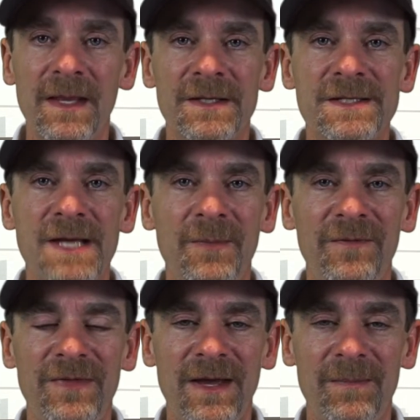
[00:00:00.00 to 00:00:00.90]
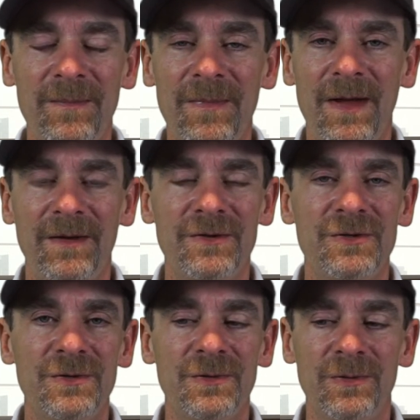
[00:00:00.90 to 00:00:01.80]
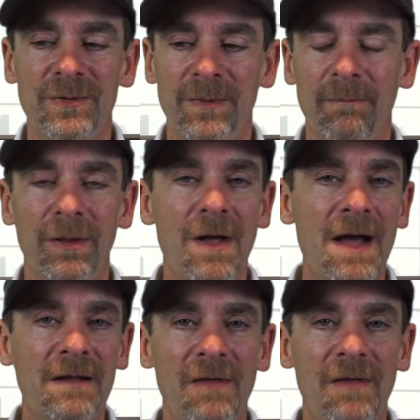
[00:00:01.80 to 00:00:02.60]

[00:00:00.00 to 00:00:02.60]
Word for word: some of them do block